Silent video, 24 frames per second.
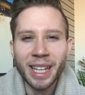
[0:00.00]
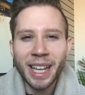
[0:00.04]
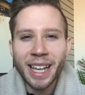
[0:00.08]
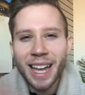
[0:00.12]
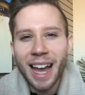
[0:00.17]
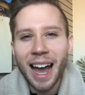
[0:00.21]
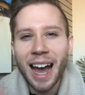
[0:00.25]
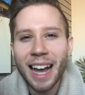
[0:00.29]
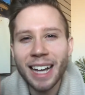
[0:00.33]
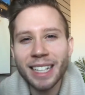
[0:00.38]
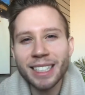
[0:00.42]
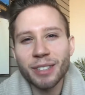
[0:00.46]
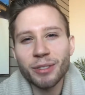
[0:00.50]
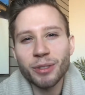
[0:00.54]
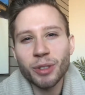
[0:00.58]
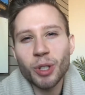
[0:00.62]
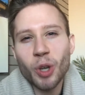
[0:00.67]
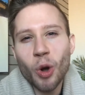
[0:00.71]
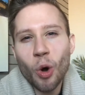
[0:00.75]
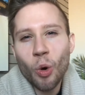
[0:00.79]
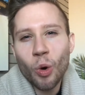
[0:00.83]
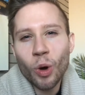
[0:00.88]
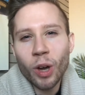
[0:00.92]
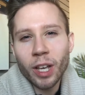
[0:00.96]
Hey guys, how's it
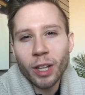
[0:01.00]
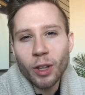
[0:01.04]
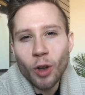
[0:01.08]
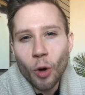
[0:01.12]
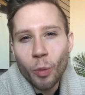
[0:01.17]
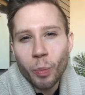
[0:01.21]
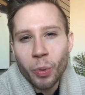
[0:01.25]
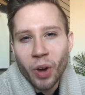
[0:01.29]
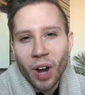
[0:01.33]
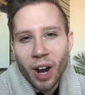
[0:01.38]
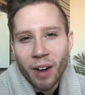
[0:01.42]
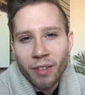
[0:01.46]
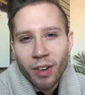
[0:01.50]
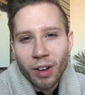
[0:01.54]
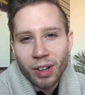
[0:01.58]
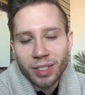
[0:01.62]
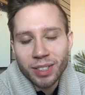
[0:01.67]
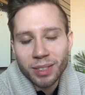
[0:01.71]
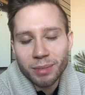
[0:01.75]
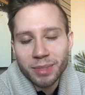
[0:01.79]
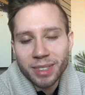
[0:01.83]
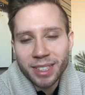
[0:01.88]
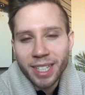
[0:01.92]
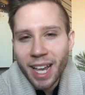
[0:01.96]
going? Hope you're having an
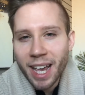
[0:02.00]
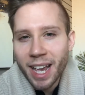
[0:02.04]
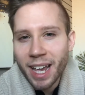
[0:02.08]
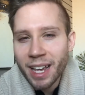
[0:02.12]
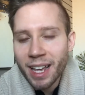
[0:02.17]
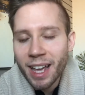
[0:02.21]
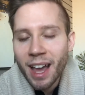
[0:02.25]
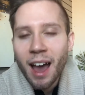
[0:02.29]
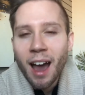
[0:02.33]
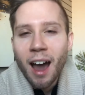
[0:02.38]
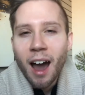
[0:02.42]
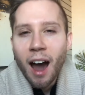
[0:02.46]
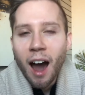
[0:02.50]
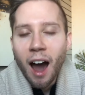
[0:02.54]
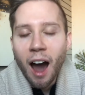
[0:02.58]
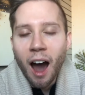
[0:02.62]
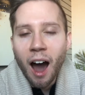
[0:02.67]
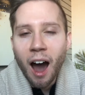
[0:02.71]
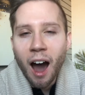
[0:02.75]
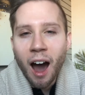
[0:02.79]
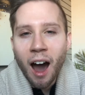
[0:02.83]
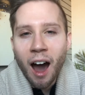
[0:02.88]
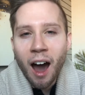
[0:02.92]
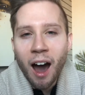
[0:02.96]
awesome day.
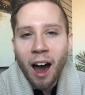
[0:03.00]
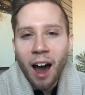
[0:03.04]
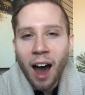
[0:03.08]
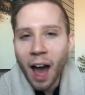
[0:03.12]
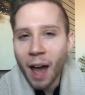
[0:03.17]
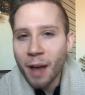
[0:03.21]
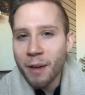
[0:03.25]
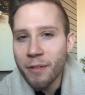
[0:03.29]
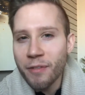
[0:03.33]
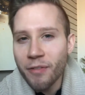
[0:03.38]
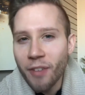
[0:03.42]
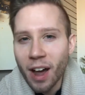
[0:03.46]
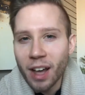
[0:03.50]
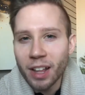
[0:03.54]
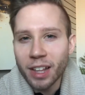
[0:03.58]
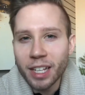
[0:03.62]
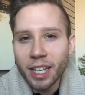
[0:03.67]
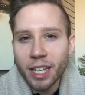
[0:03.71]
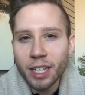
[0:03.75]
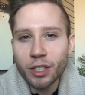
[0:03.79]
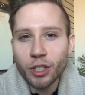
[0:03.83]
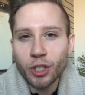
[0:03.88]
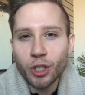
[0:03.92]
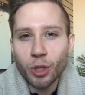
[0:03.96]
I'm
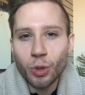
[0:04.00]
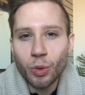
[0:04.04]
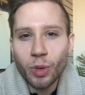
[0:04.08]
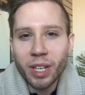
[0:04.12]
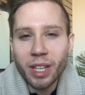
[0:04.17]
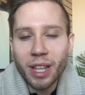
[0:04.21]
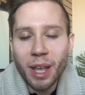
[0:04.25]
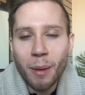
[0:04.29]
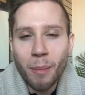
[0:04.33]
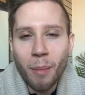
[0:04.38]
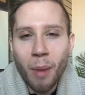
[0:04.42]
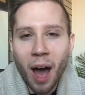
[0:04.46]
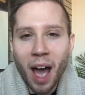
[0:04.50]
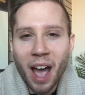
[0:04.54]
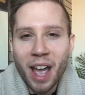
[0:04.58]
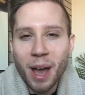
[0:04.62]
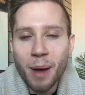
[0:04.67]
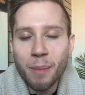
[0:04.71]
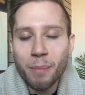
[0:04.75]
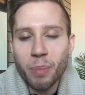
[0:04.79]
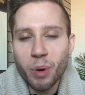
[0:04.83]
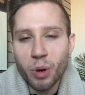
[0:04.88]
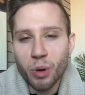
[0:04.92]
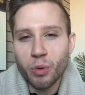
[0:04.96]
finally doing my
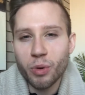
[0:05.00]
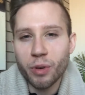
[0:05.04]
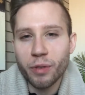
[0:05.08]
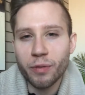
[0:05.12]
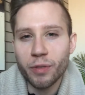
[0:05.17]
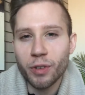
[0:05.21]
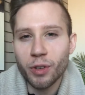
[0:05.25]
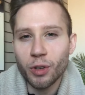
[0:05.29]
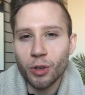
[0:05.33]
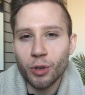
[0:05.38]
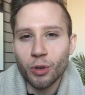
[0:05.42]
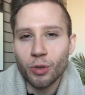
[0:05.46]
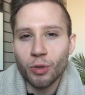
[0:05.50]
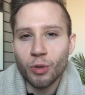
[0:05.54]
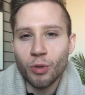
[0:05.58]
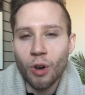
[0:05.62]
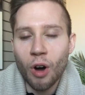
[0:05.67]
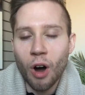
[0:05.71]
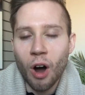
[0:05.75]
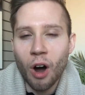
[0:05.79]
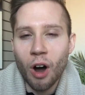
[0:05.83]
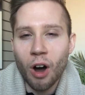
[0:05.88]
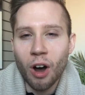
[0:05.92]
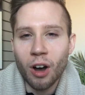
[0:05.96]
book
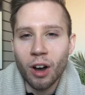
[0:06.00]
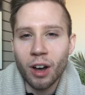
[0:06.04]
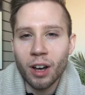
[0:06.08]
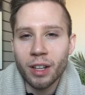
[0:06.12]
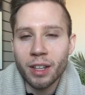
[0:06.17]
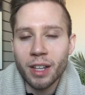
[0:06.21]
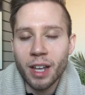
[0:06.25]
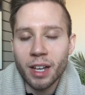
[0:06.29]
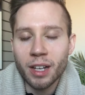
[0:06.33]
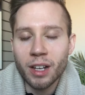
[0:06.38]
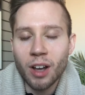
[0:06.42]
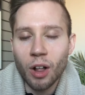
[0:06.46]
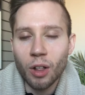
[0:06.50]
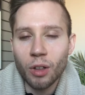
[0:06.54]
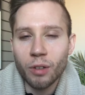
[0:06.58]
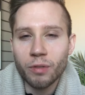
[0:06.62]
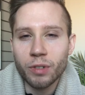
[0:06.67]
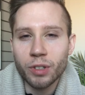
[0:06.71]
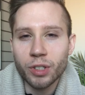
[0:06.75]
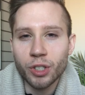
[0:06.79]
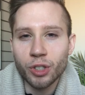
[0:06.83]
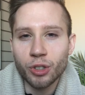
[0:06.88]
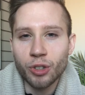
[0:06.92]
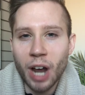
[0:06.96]
review on
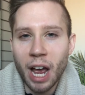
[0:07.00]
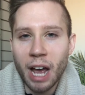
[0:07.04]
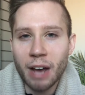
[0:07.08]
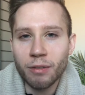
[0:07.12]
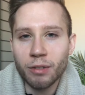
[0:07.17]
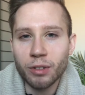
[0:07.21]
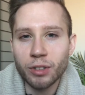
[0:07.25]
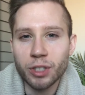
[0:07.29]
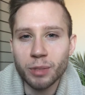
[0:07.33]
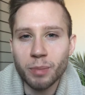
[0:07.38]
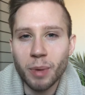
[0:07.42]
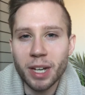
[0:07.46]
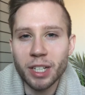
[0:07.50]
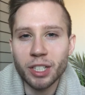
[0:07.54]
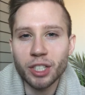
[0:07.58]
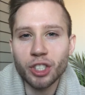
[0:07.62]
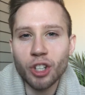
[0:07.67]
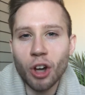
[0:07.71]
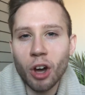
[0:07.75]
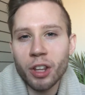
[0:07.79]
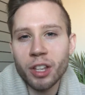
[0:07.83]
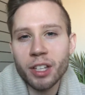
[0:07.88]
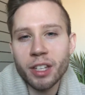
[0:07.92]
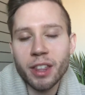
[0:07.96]
Gulliver's Travels by
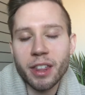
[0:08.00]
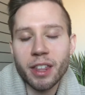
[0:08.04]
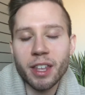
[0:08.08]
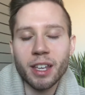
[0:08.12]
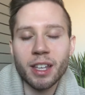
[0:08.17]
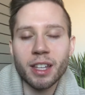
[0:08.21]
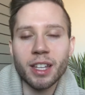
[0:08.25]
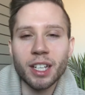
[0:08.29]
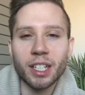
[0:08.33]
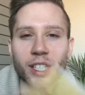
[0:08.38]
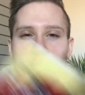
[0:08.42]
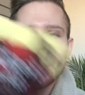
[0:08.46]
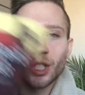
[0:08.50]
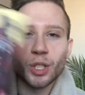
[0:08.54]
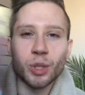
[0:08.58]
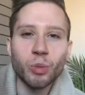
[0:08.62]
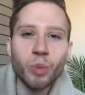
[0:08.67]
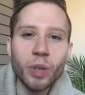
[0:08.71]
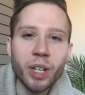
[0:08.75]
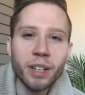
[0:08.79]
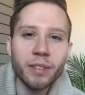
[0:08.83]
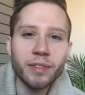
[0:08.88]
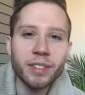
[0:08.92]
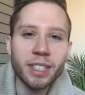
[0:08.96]
Jonathan
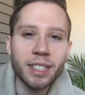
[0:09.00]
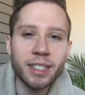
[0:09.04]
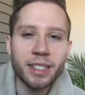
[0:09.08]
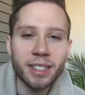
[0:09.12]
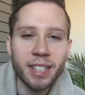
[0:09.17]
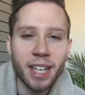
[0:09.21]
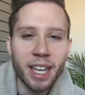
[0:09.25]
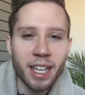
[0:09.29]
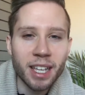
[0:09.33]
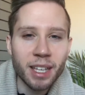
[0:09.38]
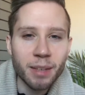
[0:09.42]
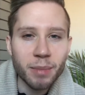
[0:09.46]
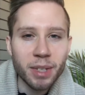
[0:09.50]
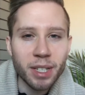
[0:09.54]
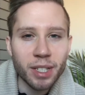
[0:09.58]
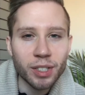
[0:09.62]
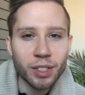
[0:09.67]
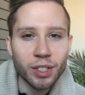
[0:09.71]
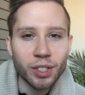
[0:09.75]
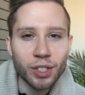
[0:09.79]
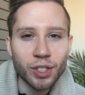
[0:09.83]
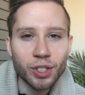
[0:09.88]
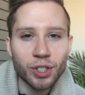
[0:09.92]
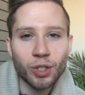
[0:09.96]
Swift. It's taken me
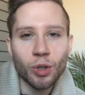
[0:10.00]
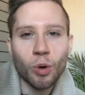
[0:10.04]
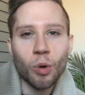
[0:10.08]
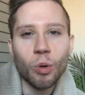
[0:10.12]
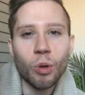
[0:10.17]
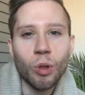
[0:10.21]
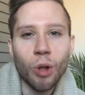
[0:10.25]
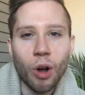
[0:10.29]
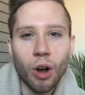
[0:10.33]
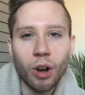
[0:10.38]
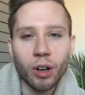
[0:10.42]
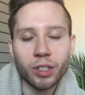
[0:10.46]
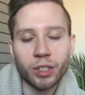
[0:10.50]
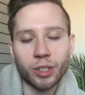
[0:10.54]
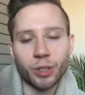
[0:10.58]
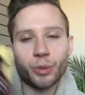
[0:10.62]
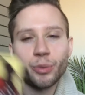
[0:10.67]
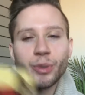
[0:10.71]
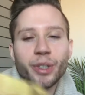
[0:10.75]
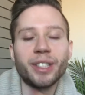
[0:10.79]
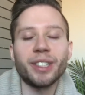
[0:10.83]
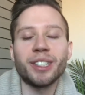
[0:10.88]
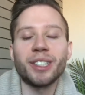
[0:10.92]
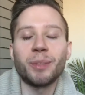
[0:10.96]
so long to
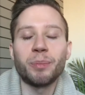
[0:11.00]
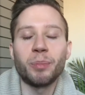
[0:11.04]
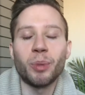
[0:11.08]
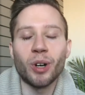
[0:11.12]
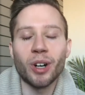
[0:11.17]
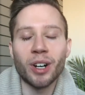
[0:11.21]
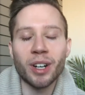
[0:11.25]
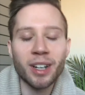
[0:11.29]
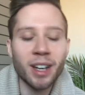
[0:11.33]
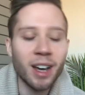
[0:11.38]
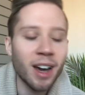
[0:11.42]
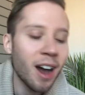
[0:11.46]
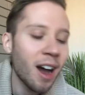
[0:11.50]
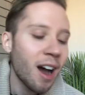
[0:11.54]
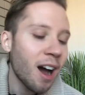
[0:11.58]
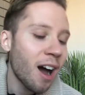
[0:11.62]
read this book.